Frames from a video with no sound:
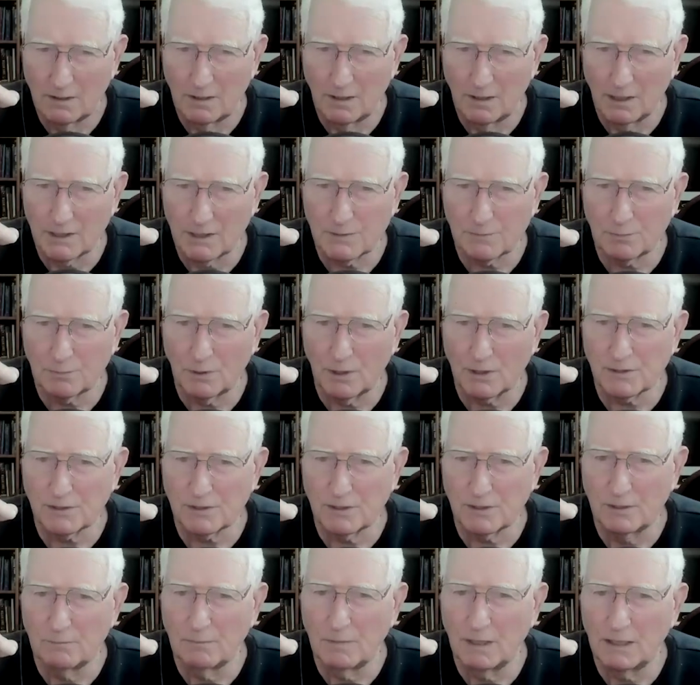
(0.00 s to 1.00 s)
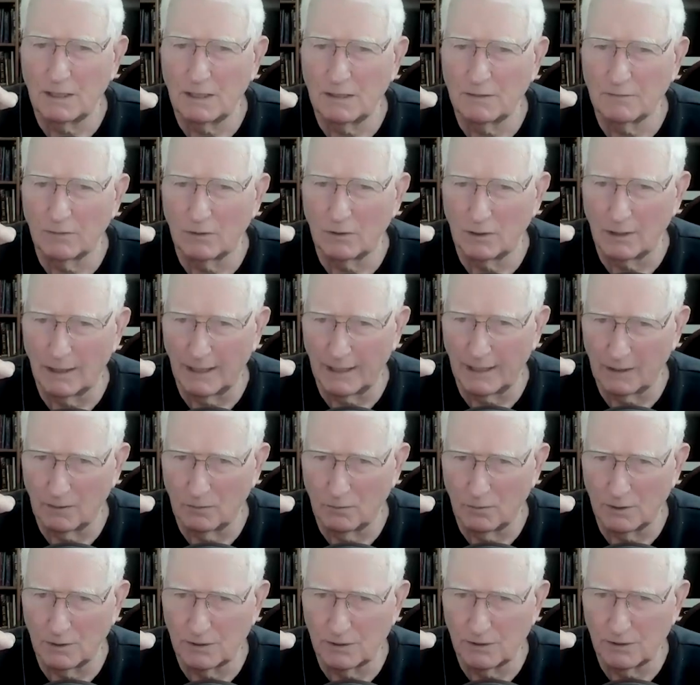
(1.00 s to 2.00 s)
expressed in medieval
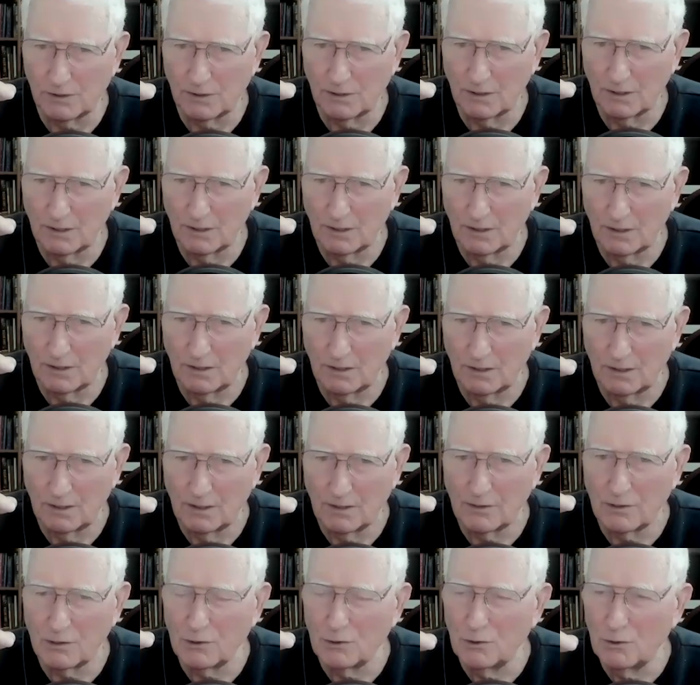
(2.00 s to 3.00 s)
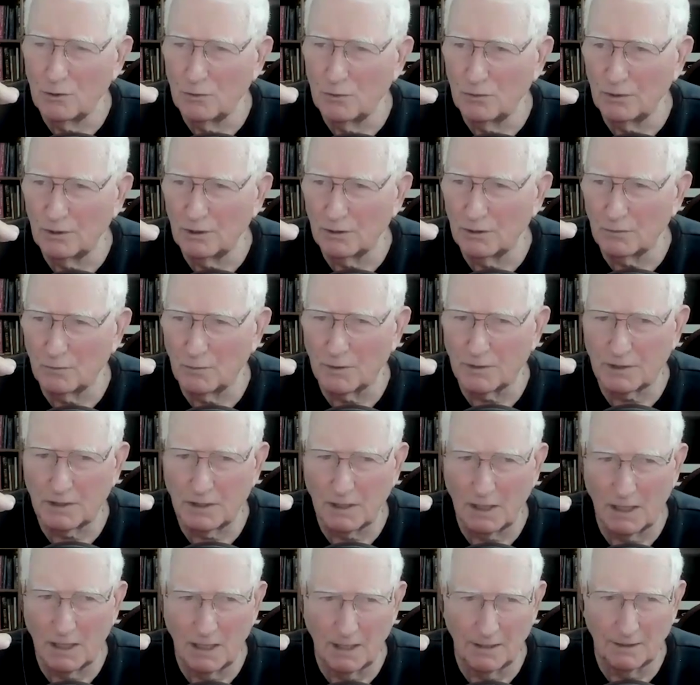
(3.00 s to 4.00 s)
language, the union with
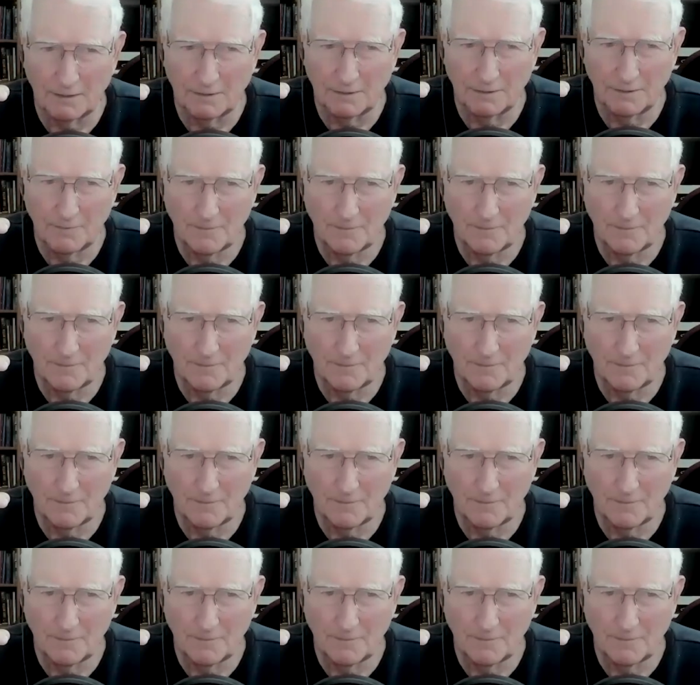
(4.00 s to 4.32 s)
God.